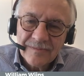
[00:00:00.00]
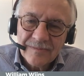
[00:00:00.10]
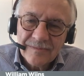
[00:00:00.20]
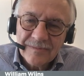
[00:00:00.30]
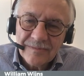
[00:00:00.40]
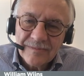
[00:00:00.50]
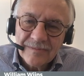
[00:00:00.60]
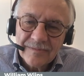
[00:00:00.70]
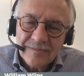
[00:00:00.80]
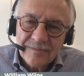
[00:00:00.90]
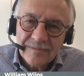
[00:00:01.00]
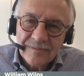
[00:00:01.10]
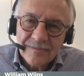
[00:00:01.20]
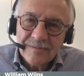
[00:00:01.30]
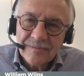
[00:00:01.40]

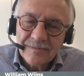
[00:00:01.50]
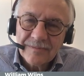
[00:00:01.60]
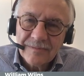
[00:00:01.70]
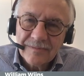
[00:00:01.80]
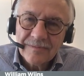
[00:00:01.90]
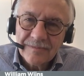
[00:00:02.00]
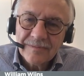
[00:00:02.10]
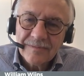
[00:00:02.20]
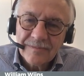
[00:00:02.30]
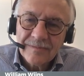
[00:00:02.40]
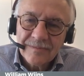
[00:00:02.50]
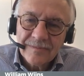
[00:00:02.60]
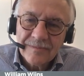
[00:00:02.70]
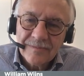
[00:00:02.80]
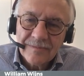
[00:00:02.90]

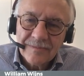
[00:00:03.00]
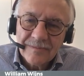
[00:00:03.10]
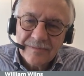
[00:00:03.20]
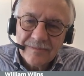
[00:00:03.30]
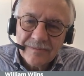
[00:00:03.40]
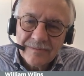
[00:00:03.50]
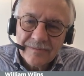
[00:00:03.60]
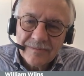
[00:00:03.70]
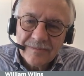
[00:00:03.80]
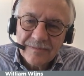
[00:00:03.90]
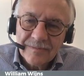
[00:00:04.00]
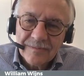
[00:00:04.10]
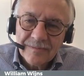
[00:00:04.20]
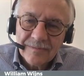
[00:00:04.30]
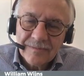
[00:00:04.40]

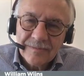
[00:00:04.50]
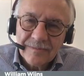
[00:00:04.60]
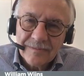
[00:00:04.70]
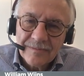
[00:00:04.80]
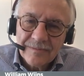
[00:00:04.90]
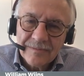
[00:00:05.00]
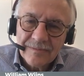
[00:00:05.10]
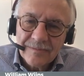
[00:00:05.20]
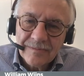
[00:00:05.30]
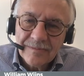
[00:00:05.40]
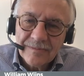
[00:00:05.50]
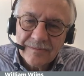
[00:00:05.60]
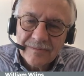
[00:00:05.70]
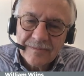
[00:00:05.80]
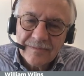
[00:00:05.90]

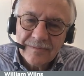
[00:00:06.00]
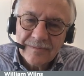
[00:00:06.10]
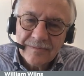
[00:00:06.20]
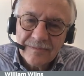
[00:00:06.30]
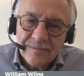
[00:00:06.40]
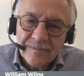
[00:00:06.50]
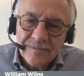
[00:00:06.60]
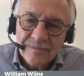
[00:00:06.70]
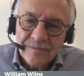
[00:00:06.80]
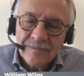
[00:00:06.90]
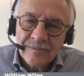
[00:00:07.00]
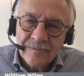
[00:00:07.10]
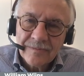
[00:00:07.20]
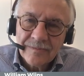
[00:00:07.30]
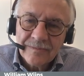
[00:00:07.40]

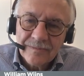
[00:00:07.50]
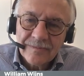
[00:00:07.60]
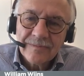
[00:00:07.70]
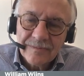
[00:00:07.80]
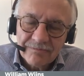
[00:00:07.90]
This person isn't speaking.